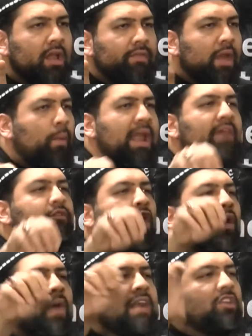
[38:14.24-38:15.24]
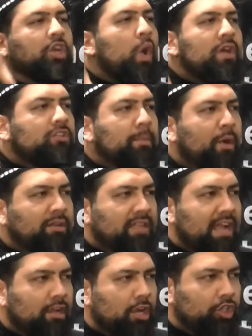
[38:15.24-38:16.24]
that we have no right to go and support
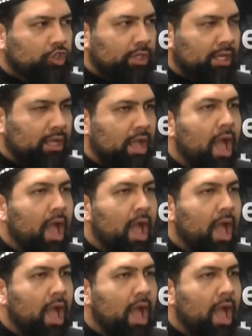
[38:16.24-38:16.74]
that country.